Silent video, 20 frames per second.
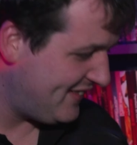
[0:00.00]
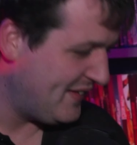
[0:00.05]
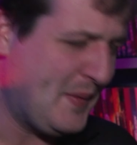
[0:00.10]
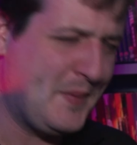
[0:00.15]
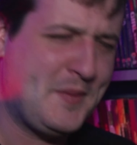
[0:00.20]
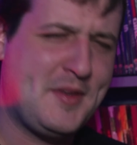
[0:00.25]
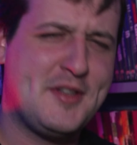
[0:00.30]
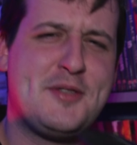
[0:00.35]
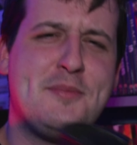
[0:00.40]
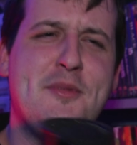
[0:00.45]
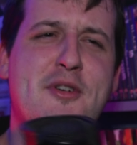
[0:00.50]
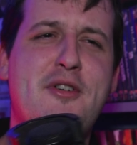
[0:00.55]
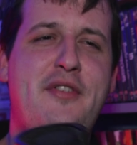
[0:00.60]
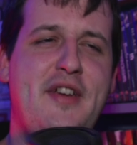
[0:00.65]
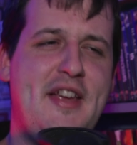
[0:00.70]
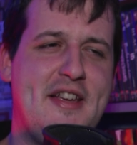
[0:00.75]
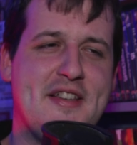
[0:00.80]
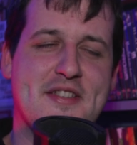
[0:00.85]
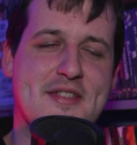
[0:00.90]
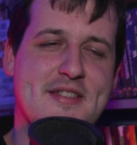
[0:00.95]
This
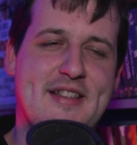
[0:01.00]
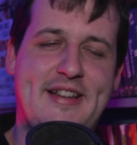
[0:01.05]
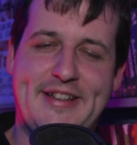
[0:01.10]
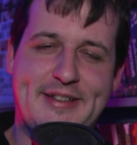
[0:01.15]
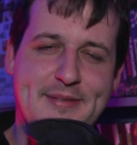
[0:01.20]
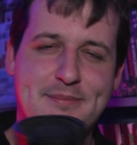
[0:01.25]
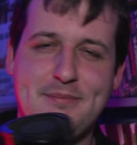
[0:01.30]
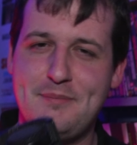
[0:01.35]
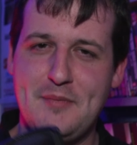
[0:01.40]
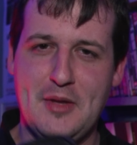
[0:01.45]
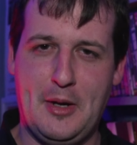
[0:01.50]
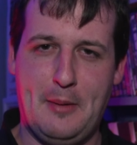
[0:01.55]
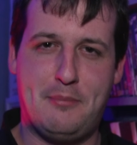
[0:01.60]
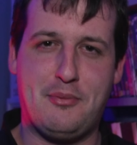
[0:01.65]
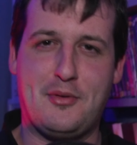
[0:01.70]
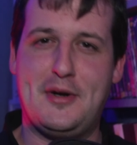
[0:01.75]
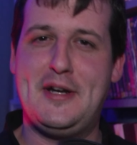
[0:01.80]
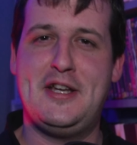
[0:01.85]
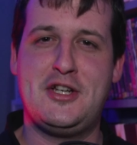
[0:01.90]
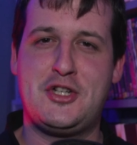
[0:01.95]
movie is like a
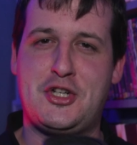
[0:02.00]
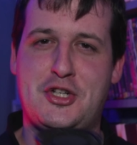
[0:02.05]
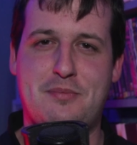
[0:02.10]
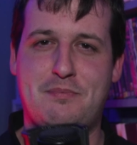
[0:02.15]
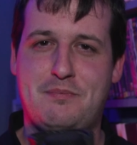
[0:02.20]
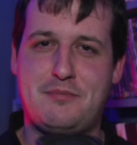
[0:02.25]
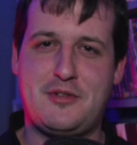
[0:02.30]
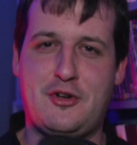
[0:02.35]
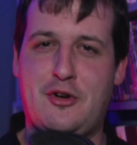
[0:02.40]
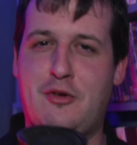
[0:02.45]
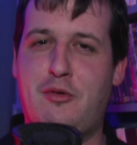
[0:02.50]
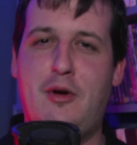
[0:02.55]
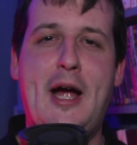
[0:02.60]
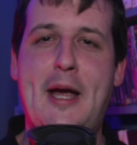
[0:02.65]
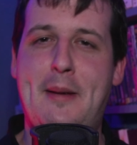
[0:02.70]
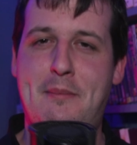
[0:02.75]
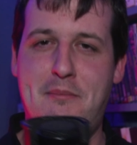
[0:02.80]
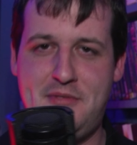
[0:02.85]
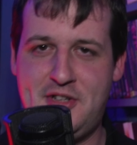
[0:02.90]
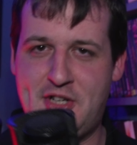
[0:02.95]
British
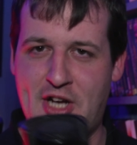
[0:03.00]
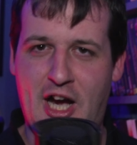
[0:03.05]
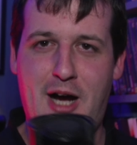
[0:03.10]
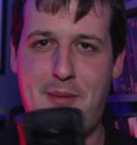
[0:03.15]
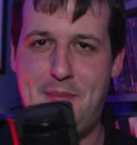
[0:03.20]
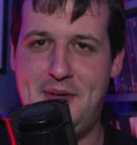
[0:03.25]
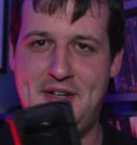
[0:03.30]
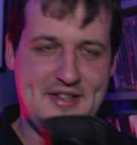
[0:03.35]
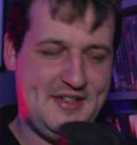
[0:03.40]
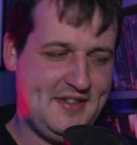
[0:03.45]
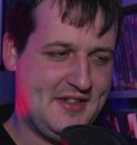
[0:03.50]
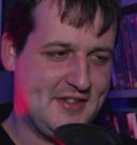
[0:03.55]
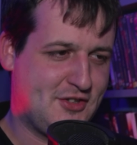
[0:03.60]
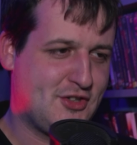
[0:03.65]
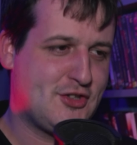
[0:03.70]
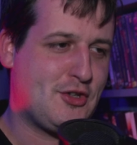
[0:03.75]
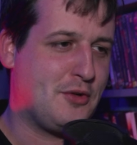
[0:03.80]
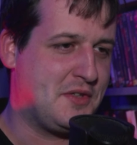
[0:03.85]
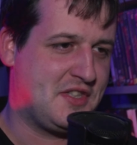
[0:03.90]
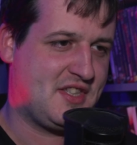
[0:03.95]
crime comedy. It's
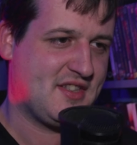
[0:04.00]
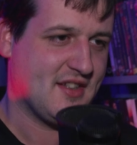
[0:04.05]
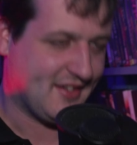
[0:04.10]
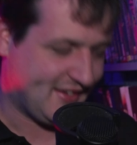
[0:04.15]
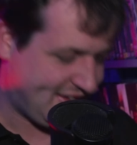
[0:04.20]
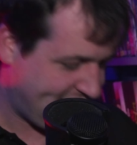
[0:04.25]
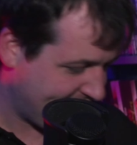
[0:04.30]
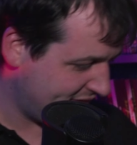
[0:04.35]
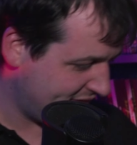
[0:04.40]
so silly.